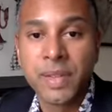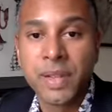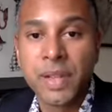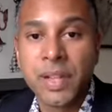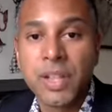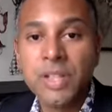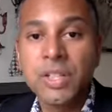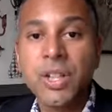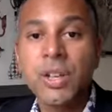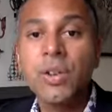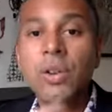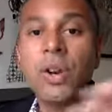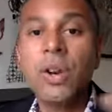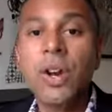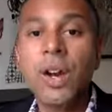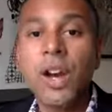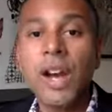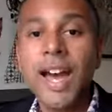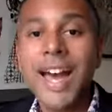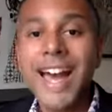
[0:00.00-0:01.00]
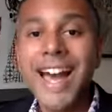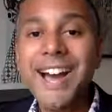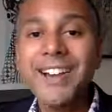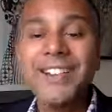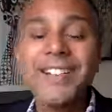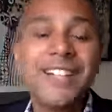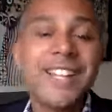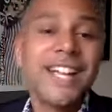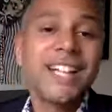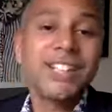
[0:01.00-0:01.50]
So how
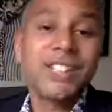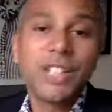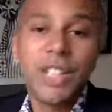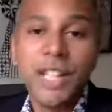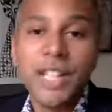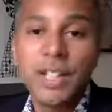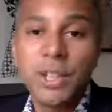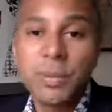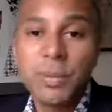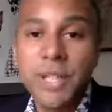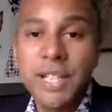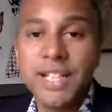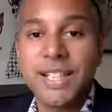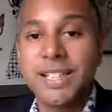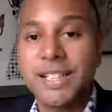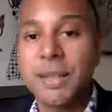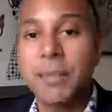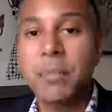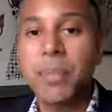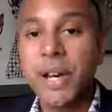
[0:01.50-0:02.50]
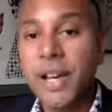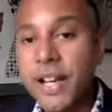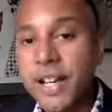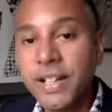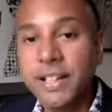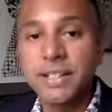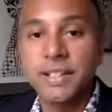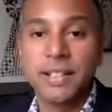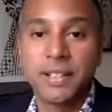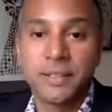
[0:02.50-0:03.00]
did that change me as a
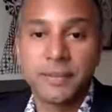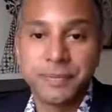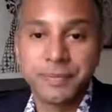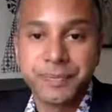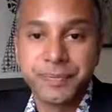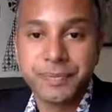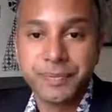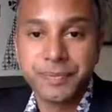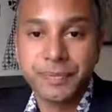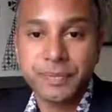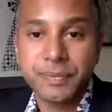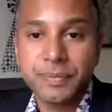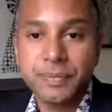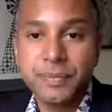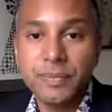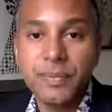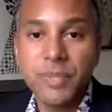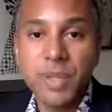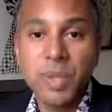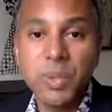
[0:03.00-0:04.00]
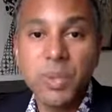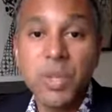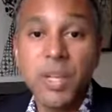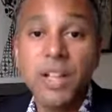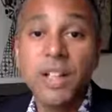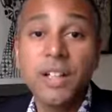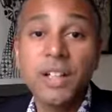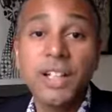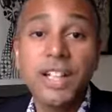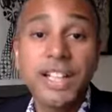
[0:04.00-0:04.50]
person?
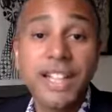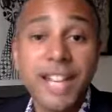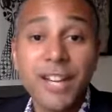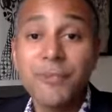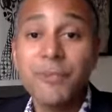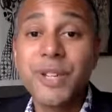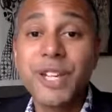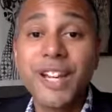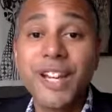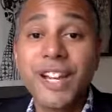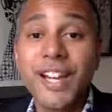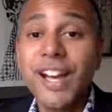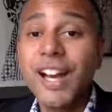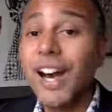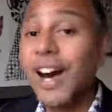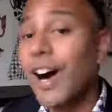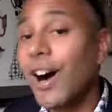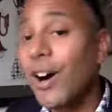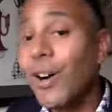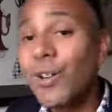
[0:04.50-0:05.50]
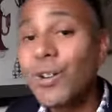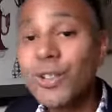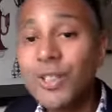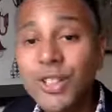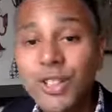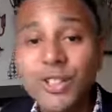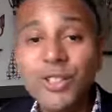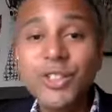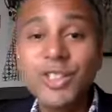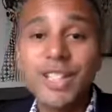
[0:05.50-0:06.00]
Well, it gave me a whole
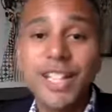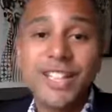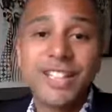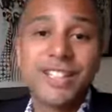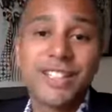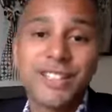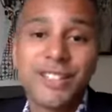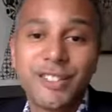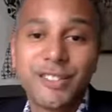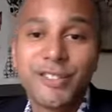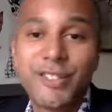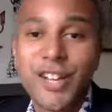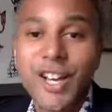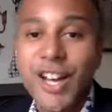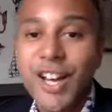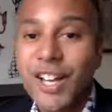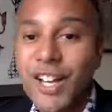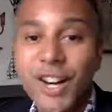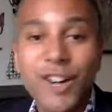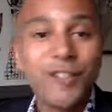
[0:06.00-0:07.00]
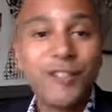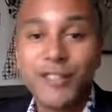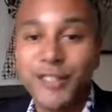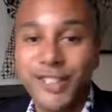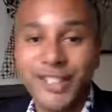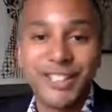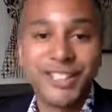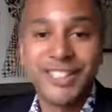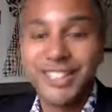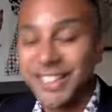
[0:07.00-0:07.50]
new sense of
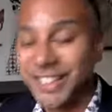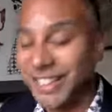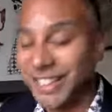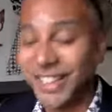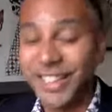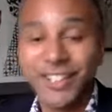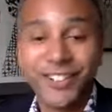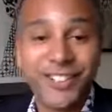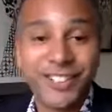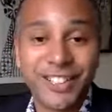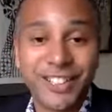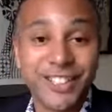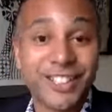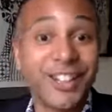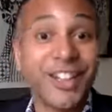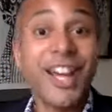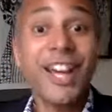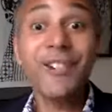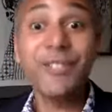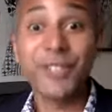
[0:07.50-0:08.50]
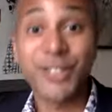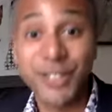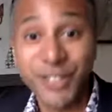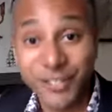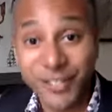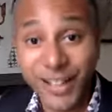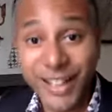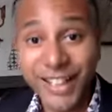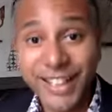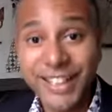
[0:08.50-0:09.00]
confidence and security. So that was
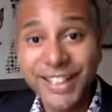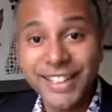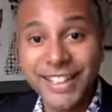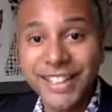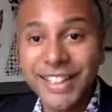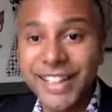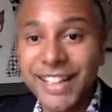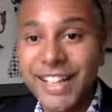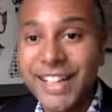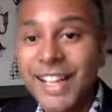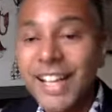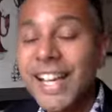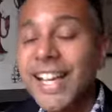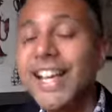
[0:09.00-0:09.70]
great. Yeah.